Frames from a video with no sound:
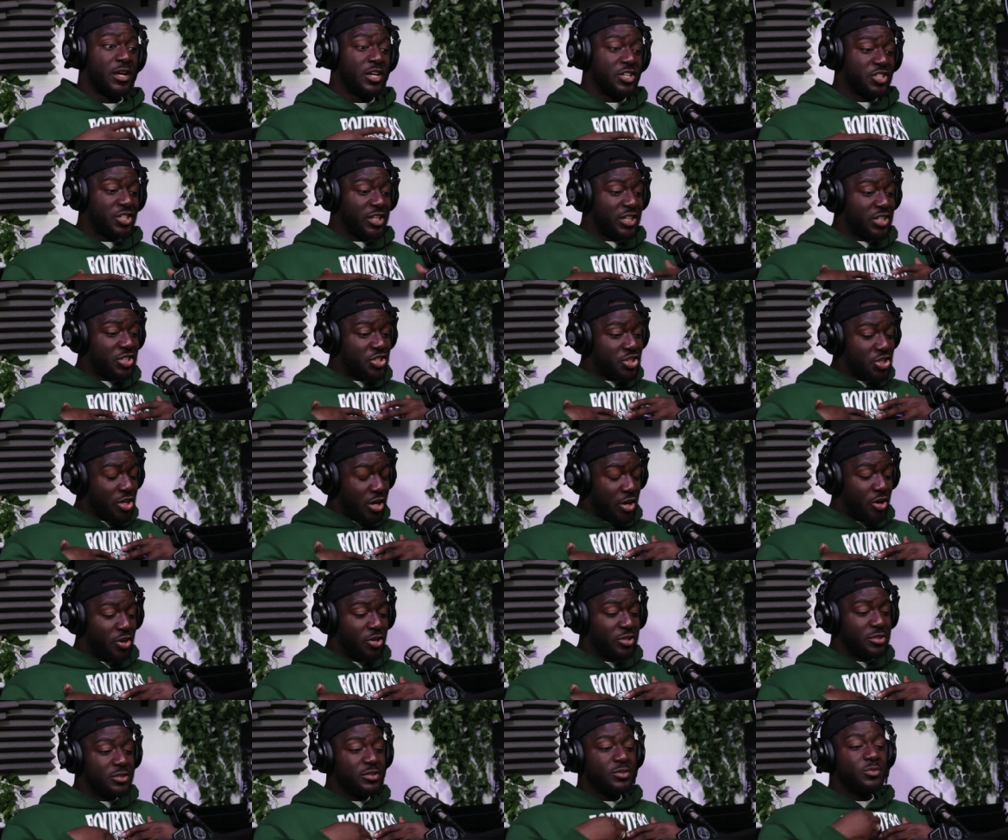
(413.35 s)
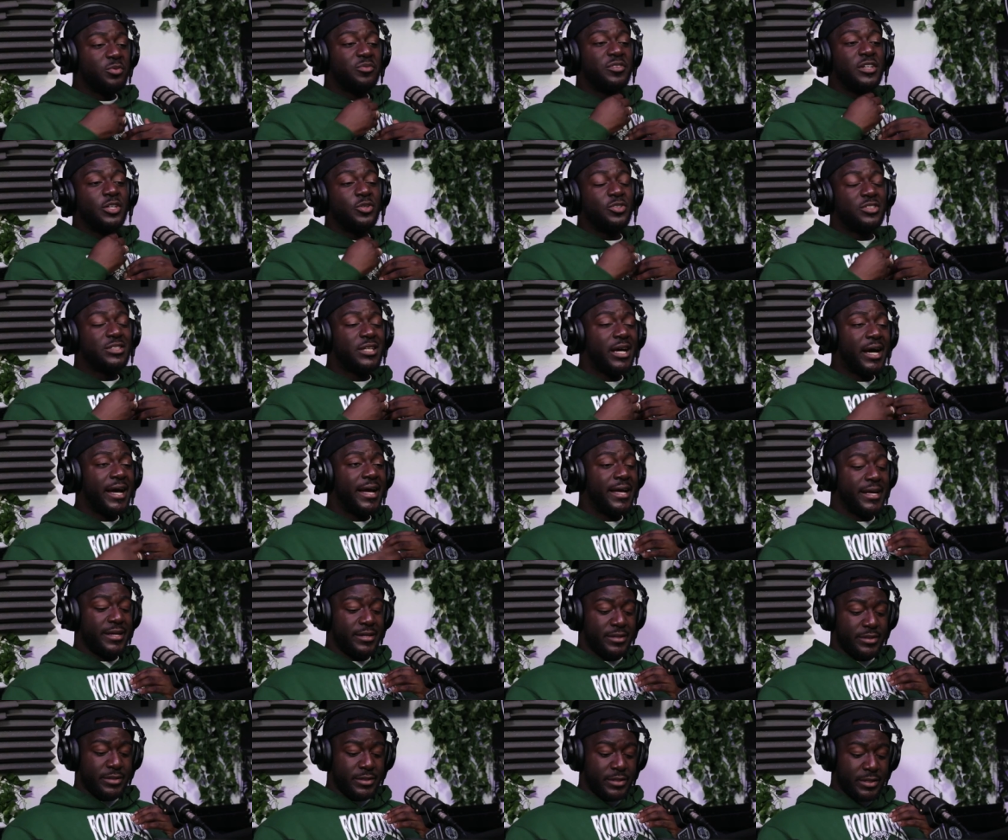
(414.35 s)
She had a shirt on with a little
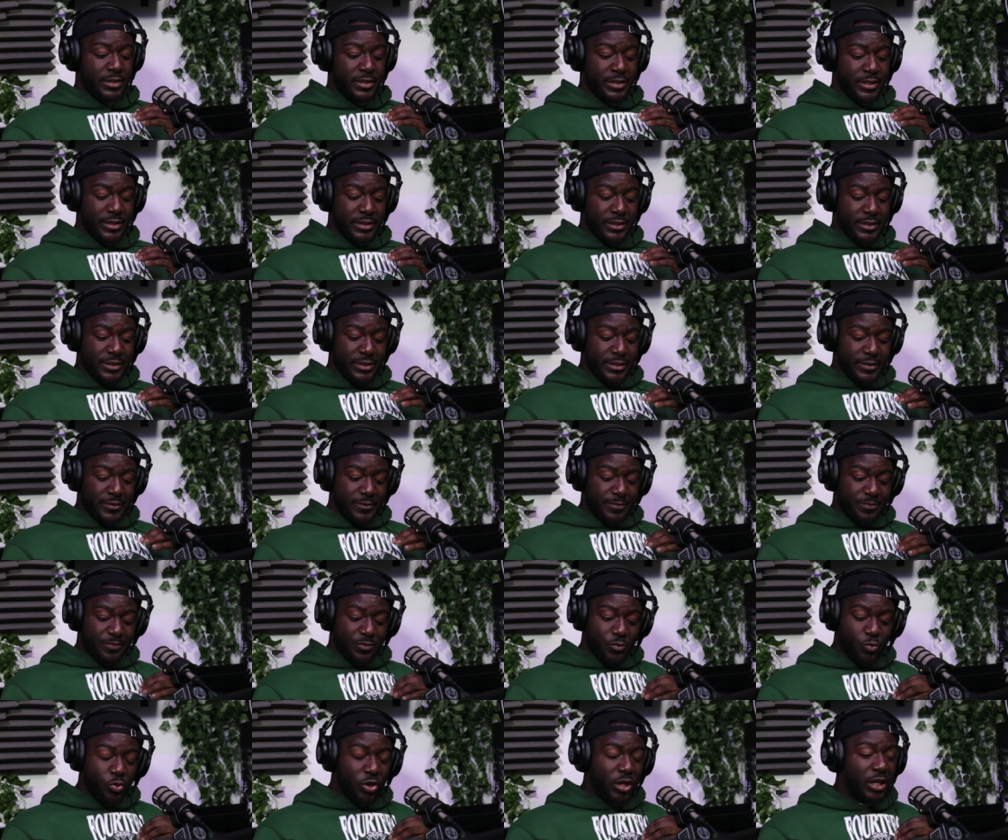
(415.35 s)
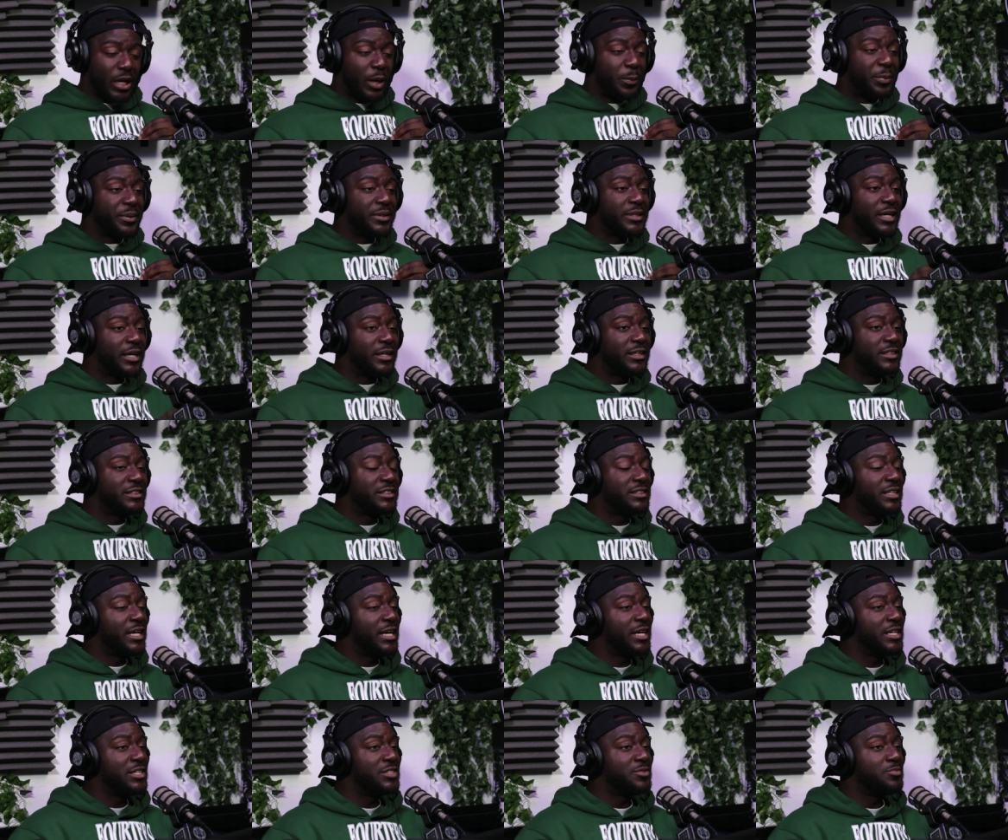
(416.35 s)
tie walking up and down the
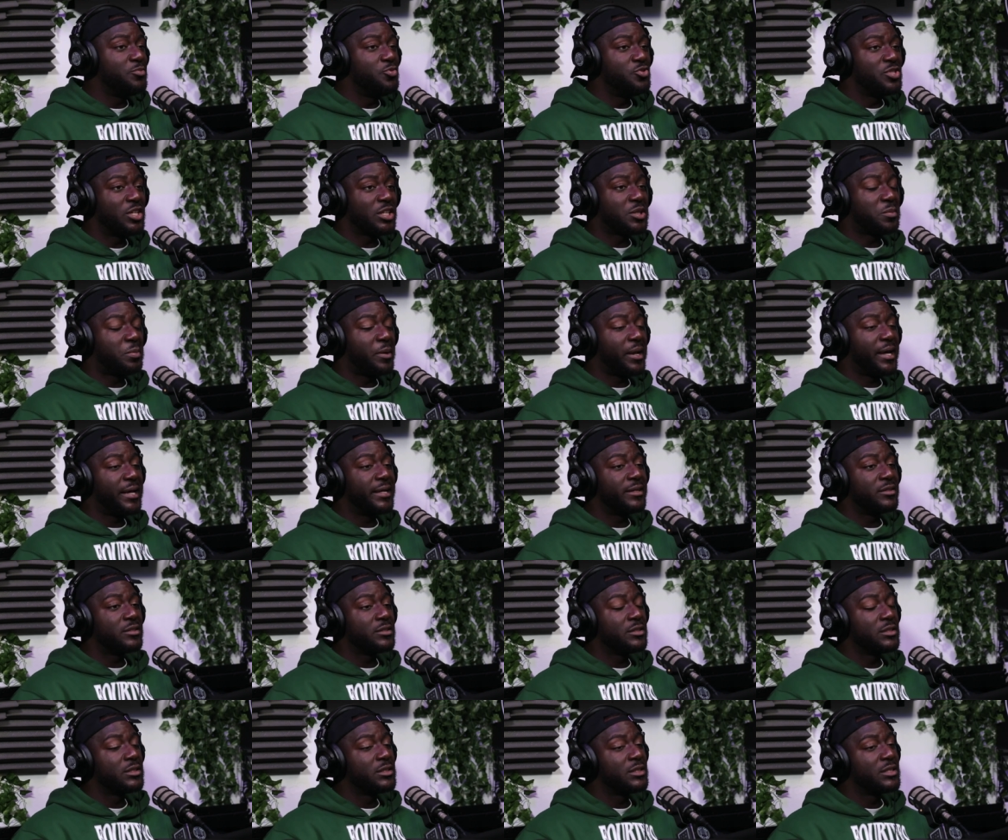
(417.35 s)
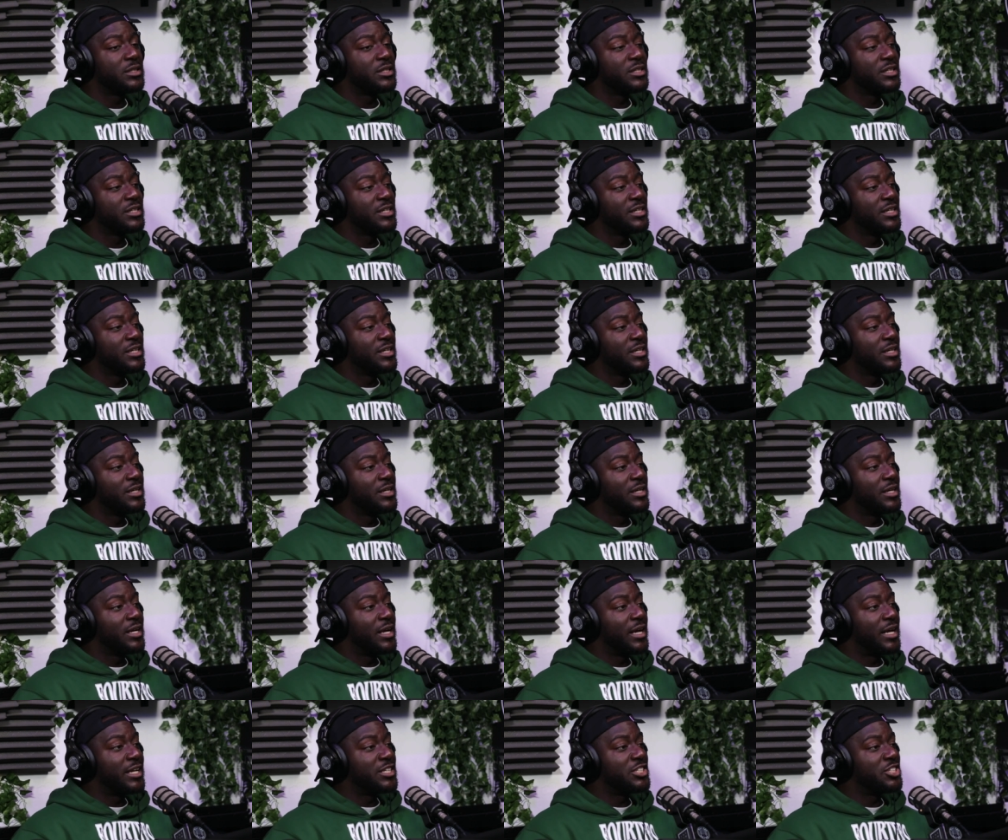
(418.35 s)
stage, music's playing.
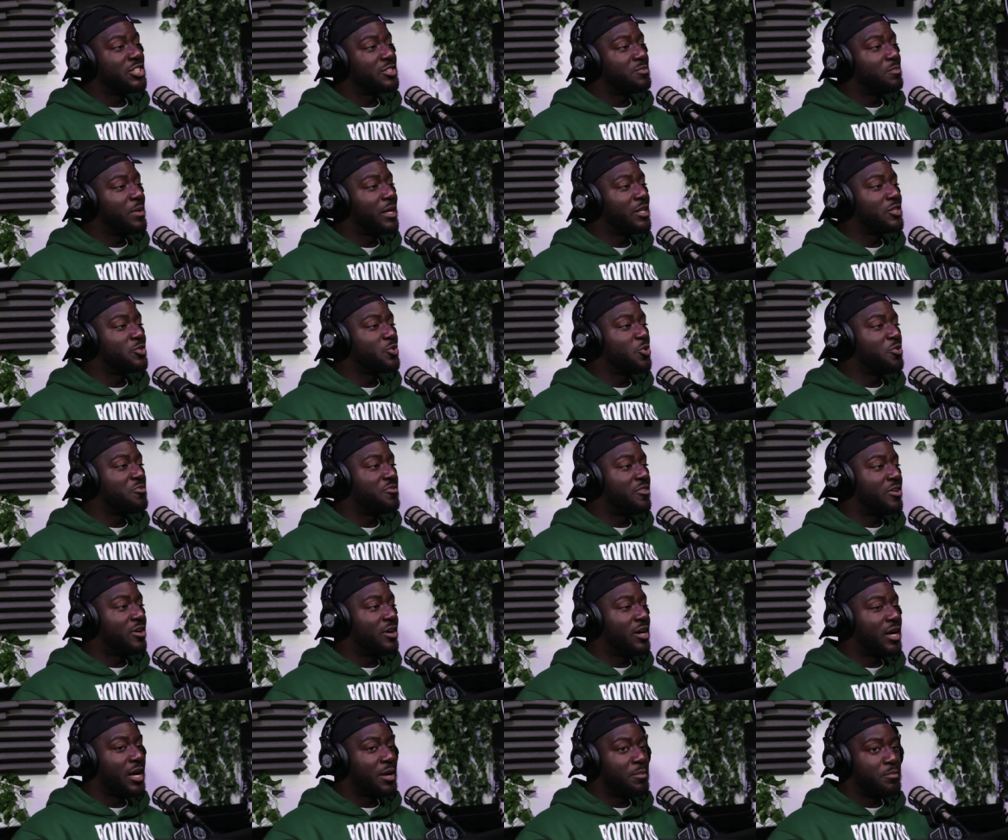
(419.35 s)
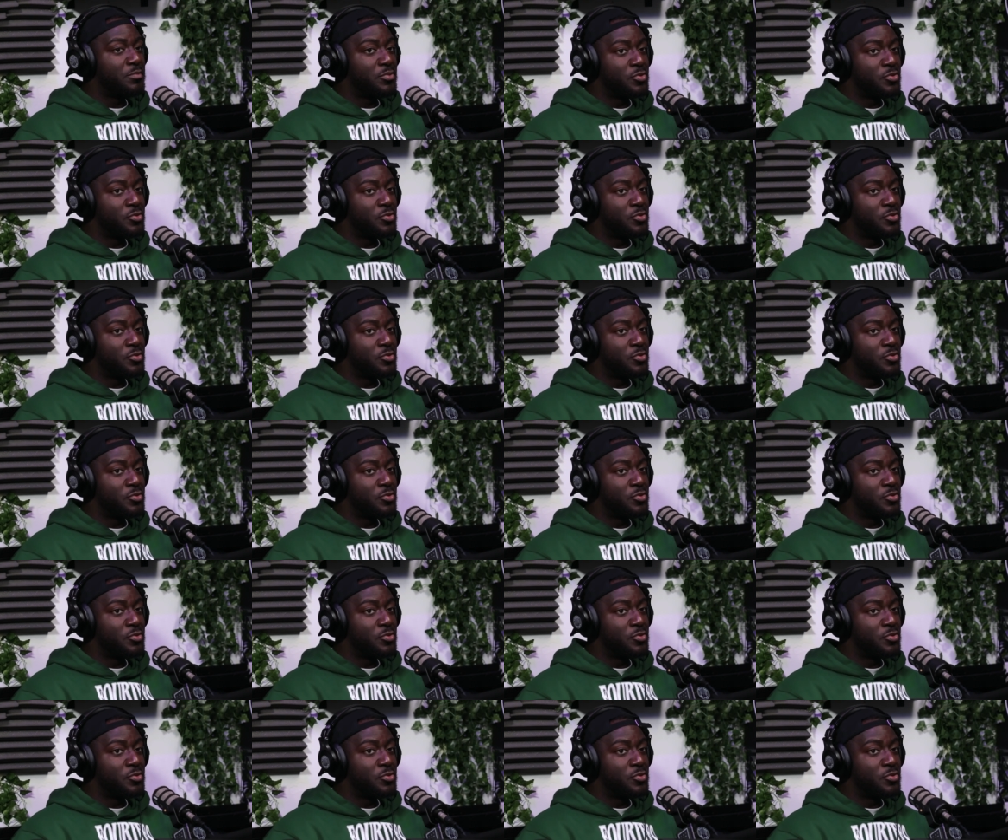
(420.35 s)
Then she just bends over and